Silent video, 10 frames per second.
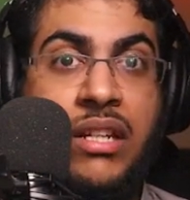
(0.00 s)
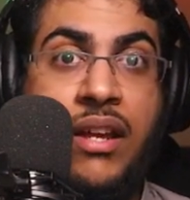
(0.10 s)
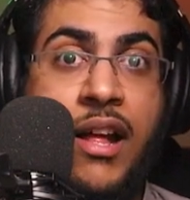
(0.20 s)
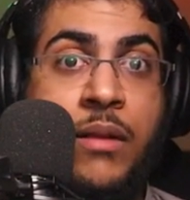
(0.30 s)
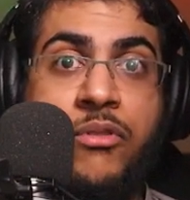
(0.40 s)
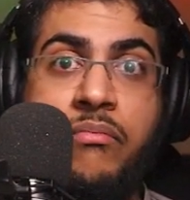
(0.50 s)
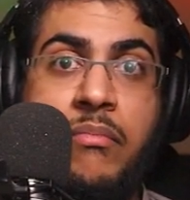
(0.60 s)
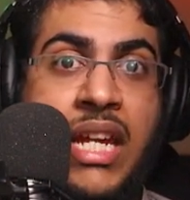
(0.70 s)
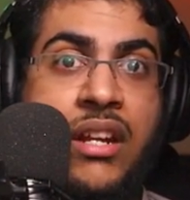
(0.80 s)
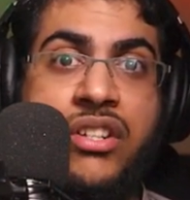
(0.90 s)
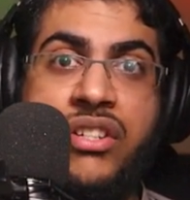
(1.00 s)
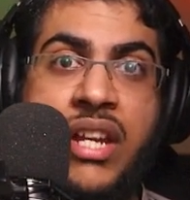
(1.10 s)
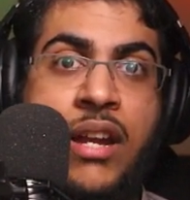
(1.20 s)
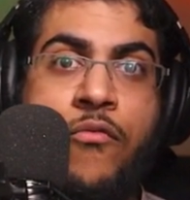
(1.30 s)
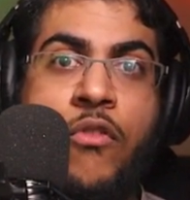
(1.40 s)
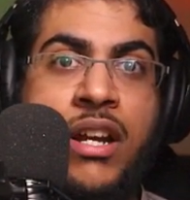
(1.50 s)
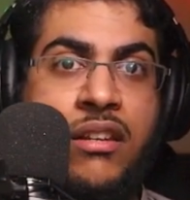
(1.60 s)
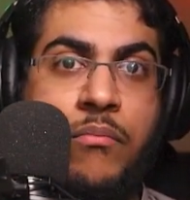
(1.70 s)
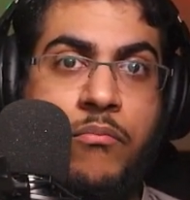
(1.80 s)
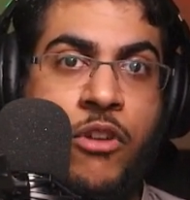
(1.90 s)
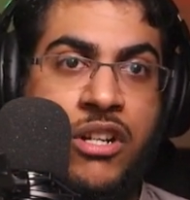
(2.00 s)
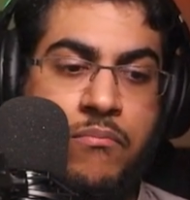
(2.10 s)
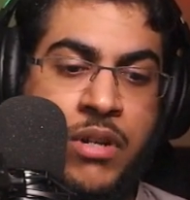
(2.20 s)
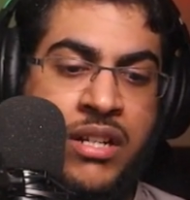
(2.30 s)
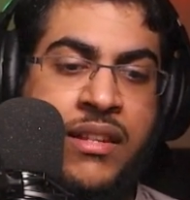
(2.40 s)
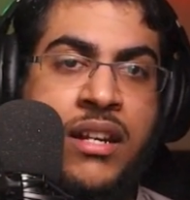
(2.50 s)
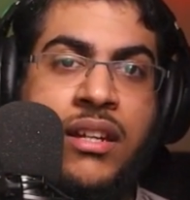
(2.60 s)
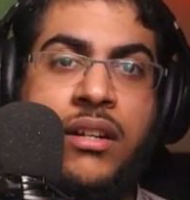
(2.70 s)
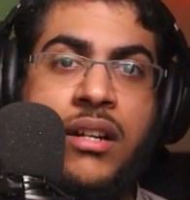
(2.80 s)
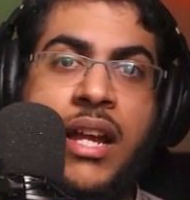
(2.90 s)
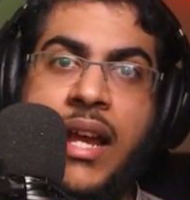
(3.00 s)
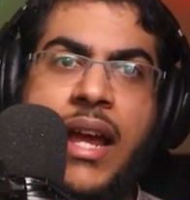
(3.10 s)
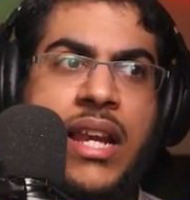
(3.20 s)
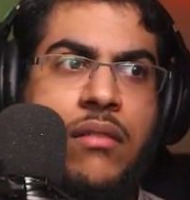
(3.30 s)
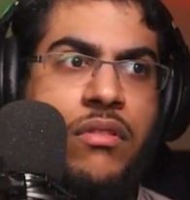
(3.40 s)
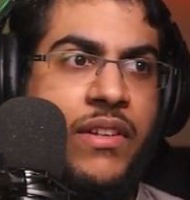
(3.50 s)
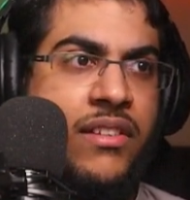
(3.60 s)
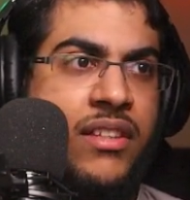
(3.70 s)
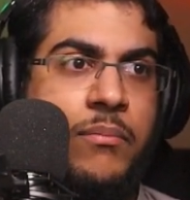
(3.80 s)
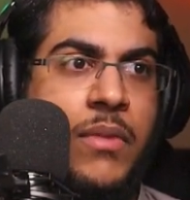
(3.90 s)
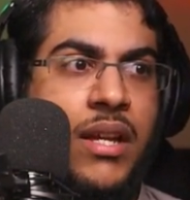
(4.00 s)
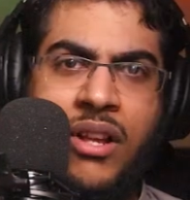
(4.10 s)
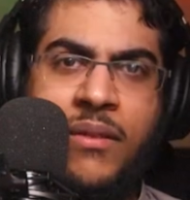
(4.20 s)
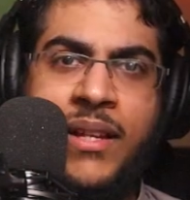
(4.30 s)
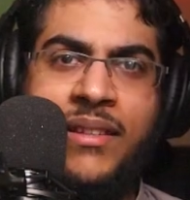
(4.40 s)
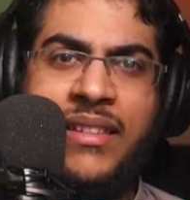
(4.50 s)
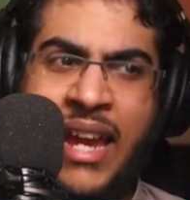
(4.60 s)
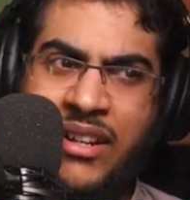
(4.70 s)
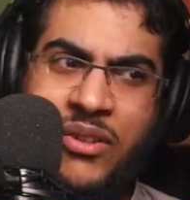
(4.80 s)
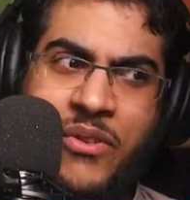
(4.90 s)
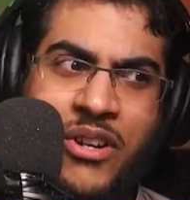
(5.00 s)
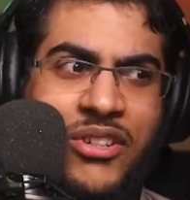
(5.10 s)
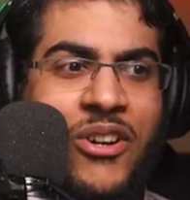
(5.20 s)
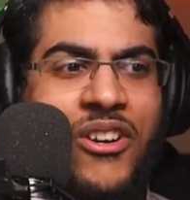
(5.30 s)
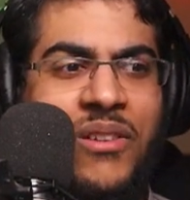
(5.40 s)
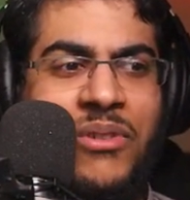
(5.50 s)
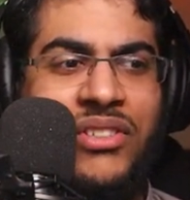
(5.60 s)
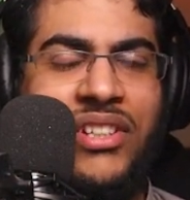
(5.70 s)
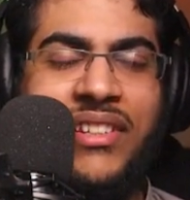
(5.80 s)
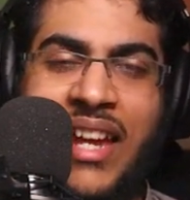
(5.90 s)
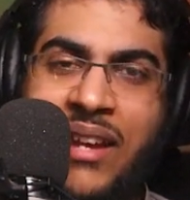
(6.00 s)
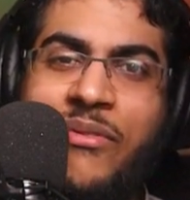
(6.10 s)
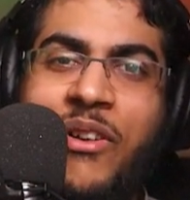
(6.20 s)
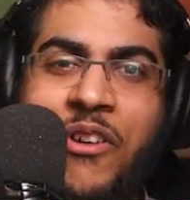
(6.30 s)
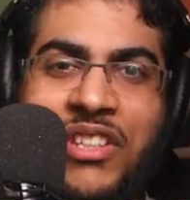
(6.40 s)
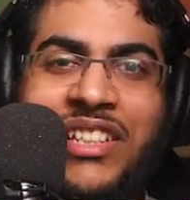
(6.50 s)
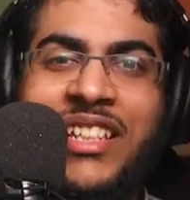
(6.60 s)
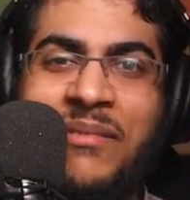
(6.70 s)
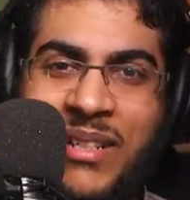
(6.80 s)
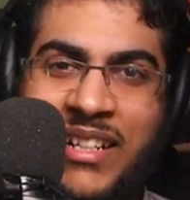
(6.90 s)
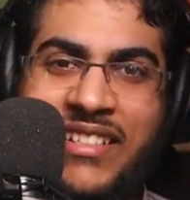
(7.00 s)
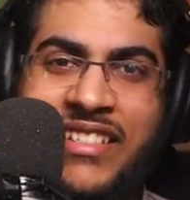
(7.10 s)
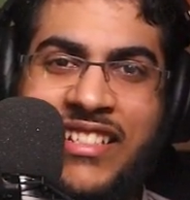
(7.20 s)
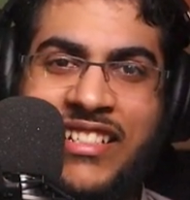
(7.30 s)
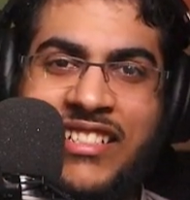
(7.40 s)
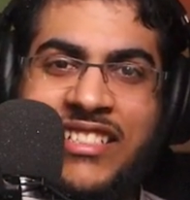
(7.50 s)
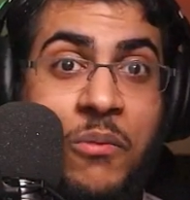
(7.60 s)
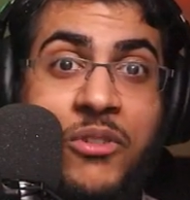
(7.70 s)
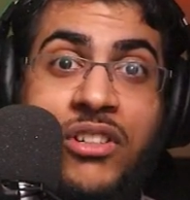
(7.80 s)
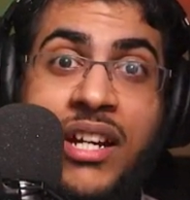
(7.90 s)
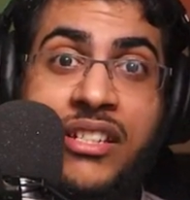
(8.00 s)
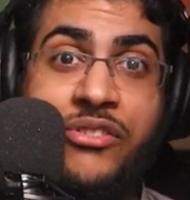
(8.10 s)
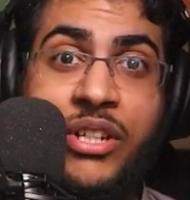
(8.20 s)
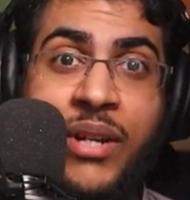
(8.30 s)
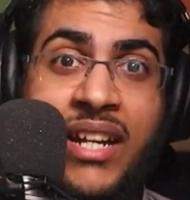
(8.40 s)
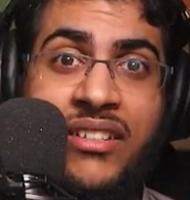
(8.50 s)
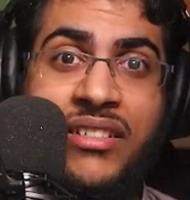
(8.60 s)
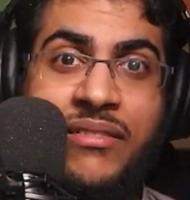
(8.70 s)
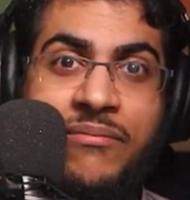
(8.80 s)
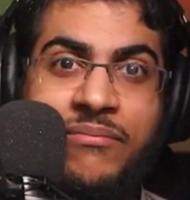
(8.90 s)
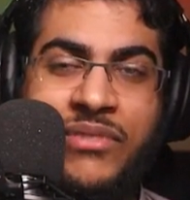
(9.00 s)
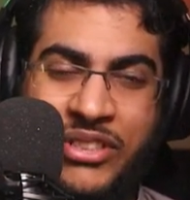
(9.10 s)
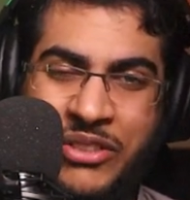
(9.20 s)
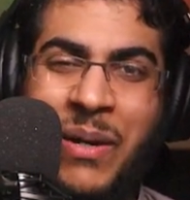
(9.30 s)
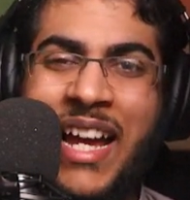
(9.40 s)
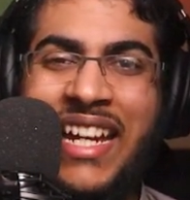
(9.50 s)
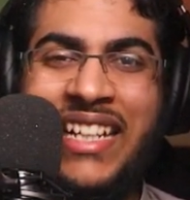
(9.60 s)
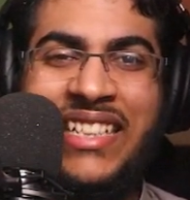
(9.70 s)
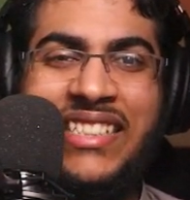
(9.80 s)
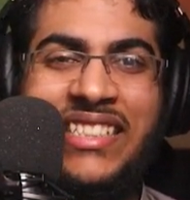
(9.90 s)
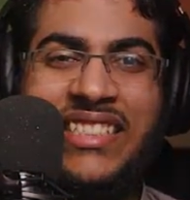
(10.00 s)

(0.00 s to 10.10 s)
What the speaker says: it helps me understand what bugs are there, and I will fix them. As always, thank you for your contributions and for watching the updates. I hope you guys are doing great. Goodbye.